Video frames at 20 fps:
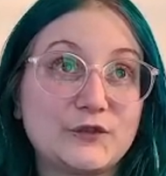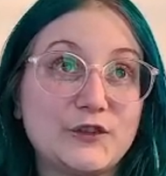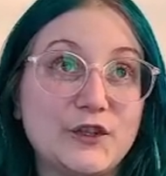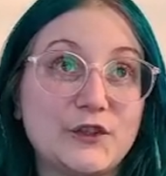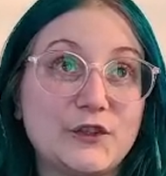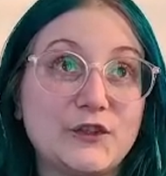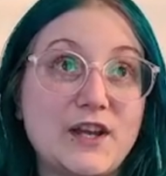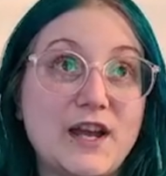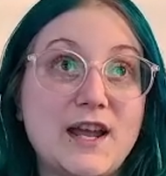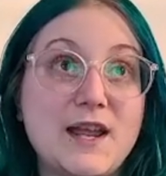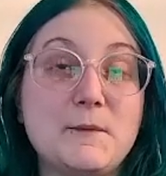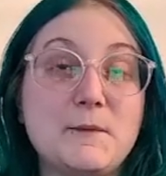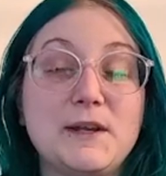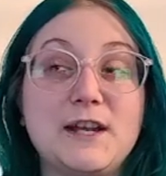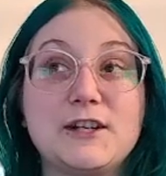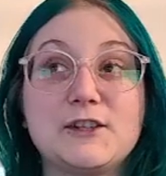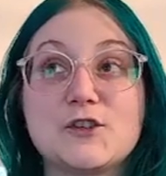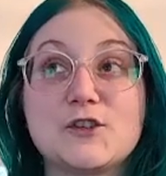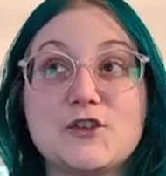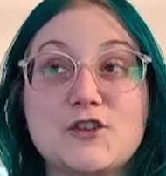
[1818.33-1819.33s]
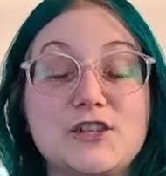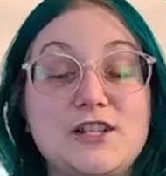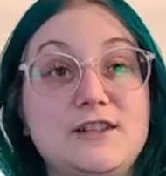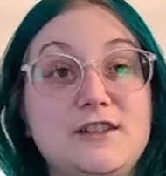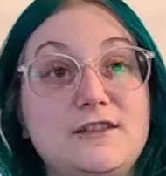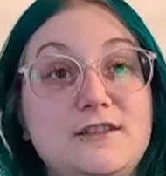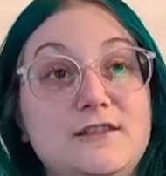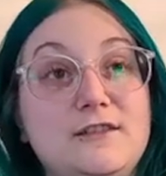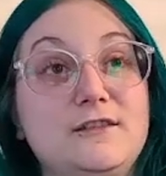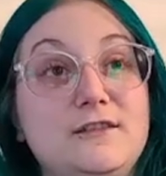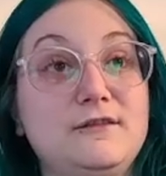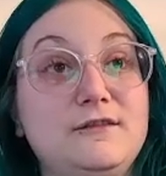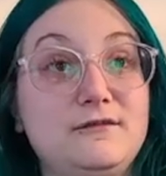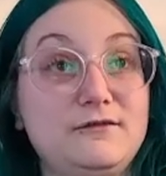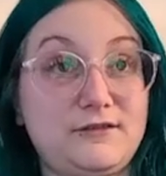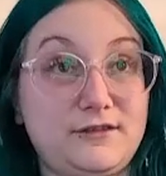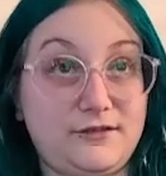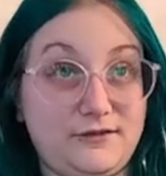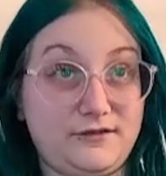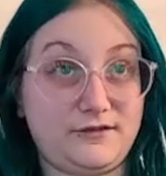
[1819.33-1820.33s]
time and energy to
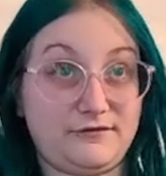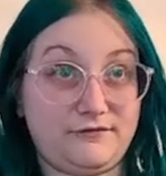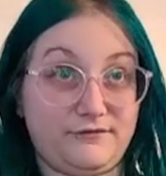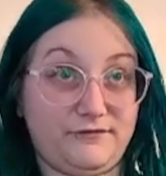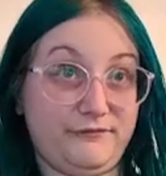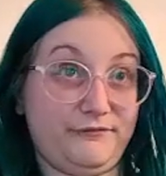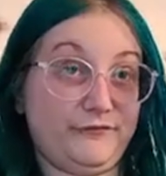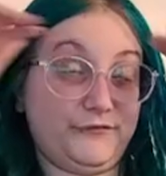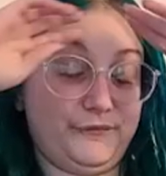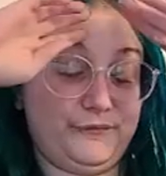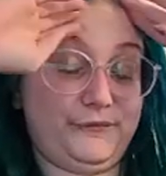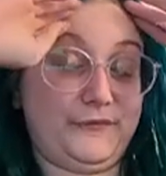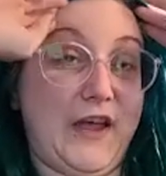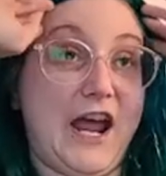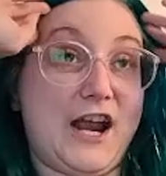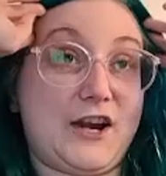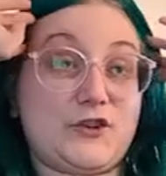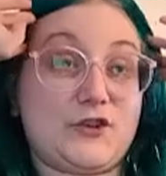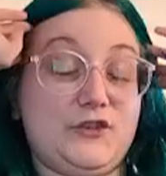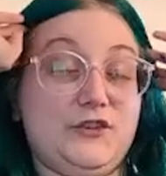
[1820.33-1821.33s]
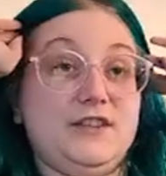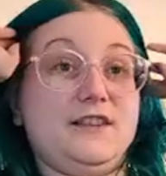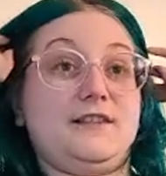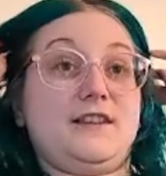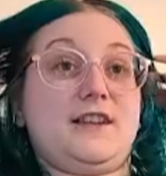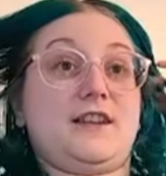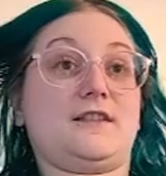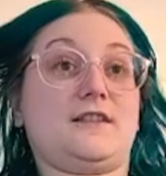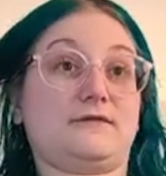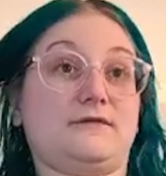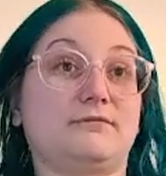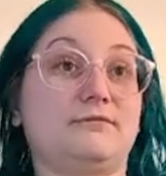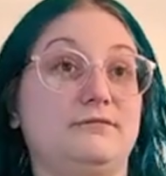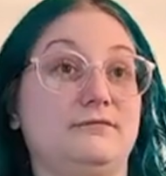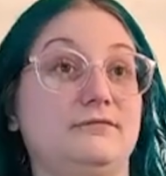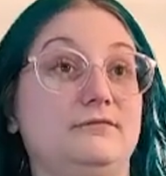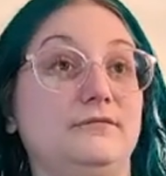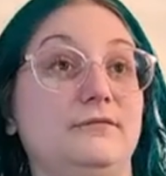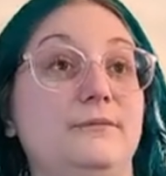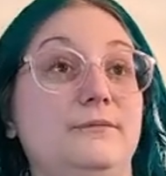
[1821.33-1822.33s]
actually, like,
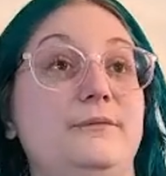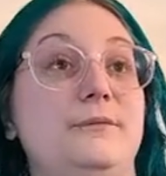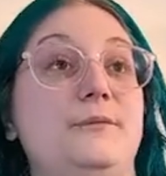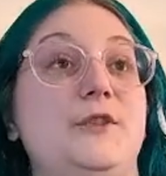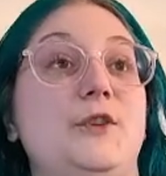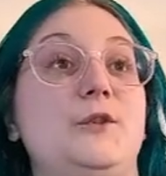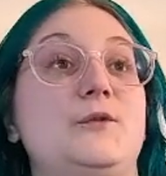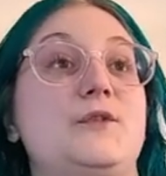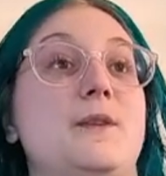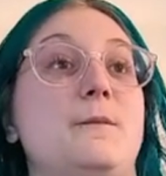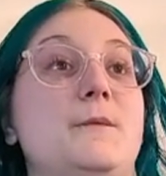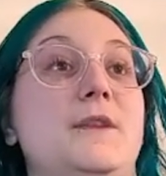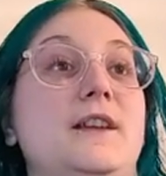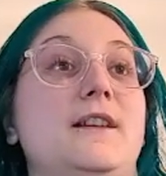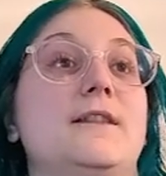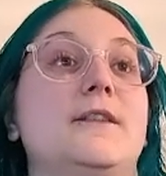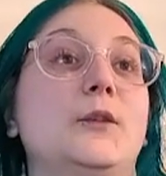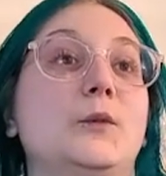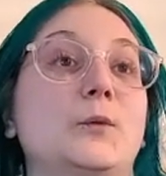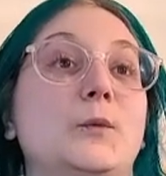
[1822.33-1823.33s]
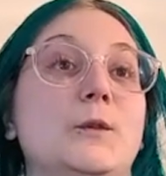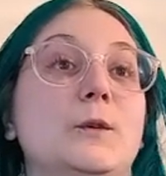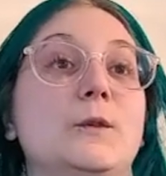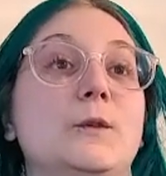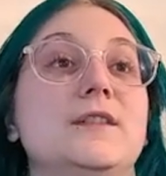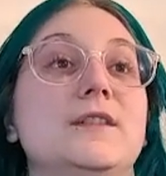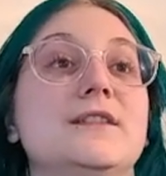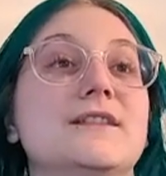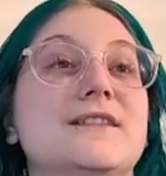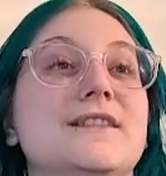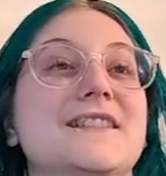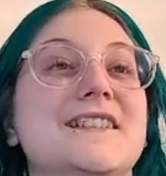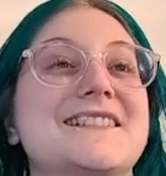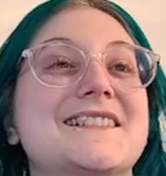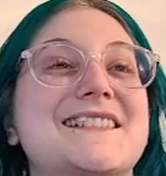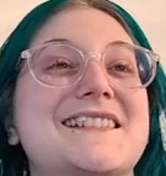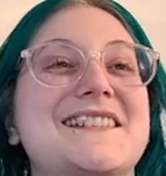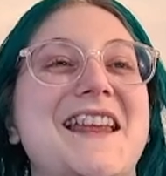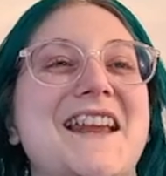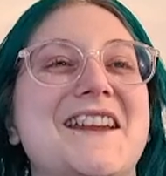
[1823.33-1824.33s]
do something in this world
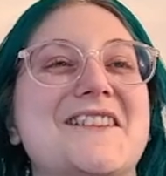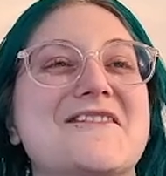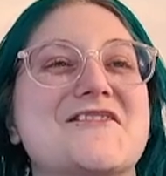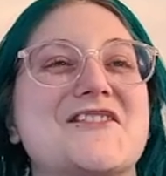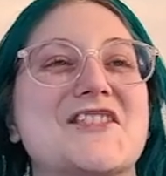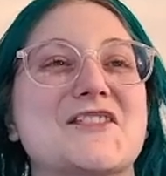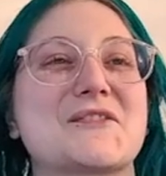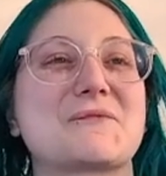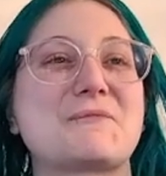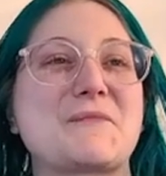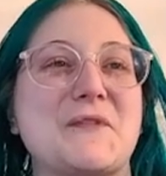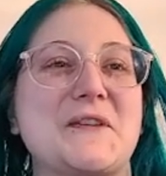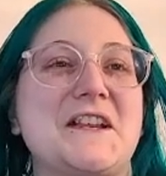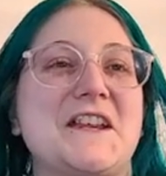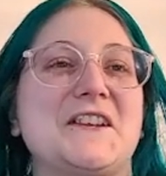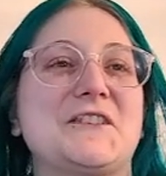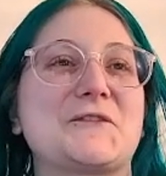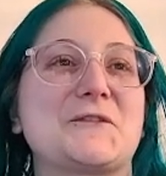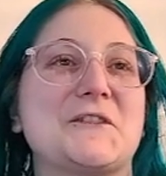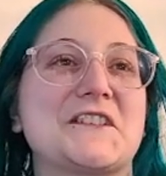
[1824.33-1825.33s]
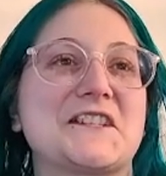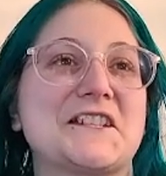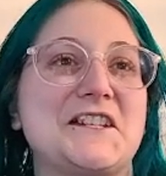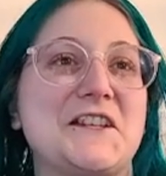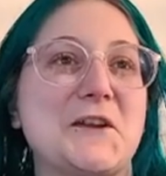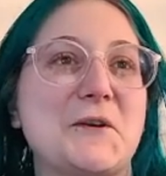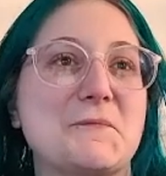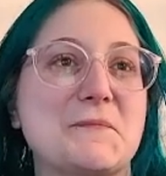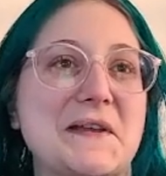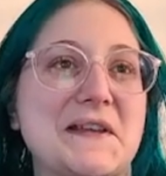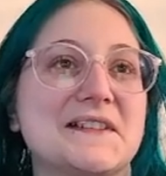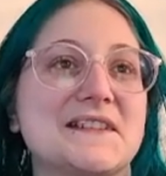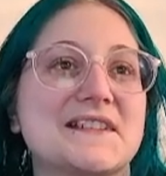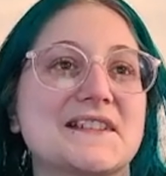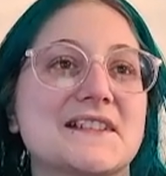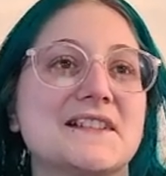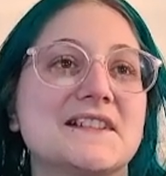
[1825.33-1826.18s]
instead of just putting it towards Neopets.